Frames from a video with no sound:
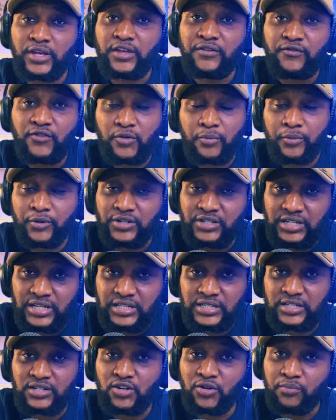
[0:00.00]
if you're
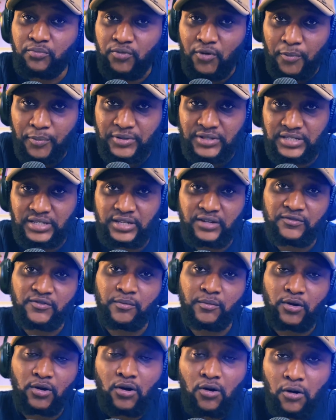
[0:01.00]
purchasing a property
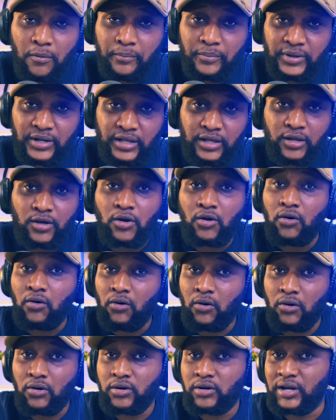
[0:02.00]
from a company
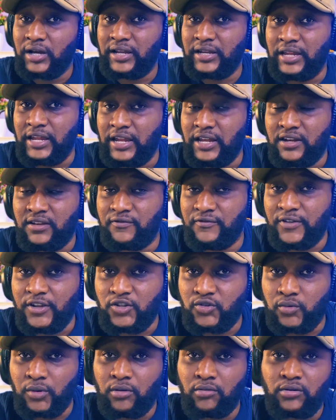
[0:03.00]
or an
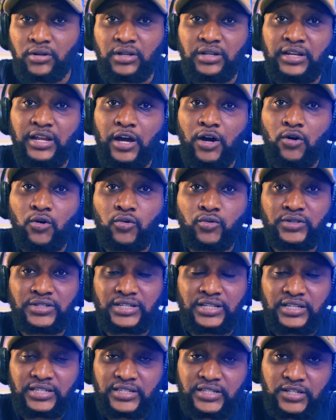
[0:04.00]
individual that holds
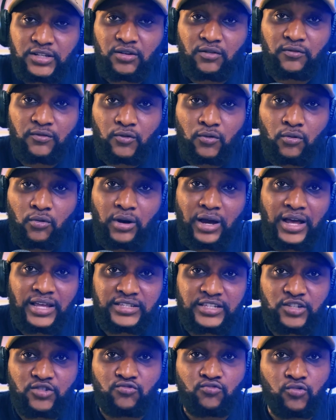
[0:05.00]
a C of O as
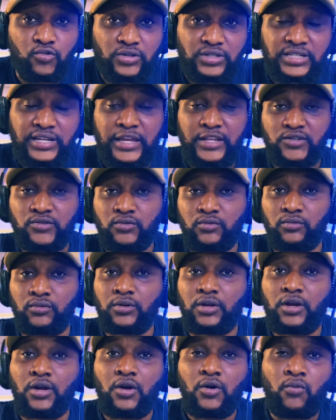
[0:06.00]
his root title,
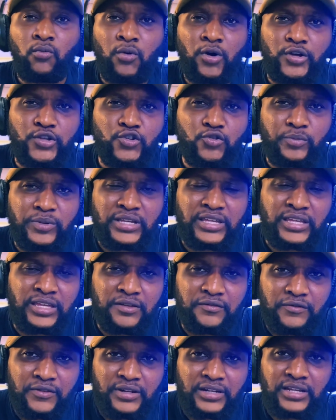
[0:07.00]
what you'll be
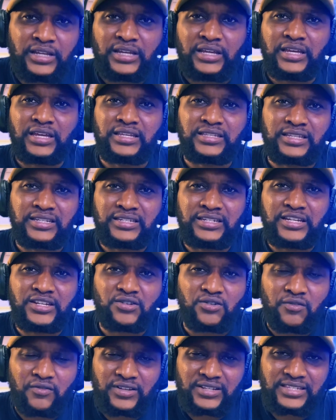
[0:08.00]
given is a deed
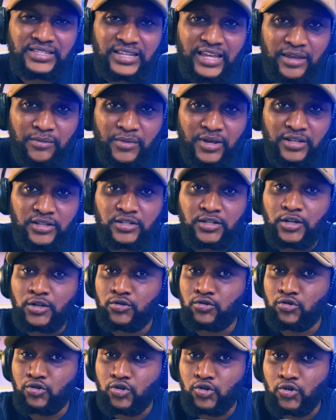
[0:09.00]
of assignment
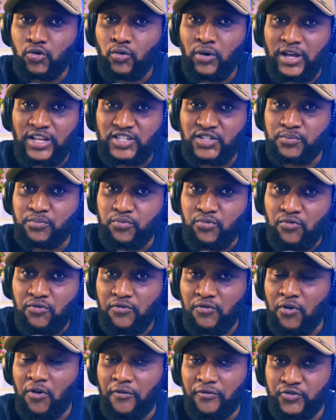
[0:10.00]
to show as
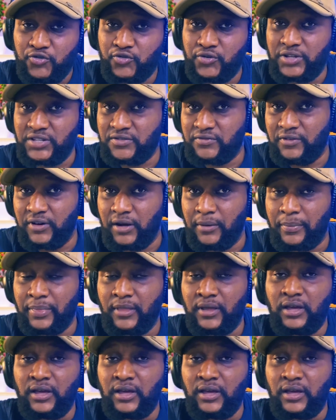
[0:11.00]
proof of transfer.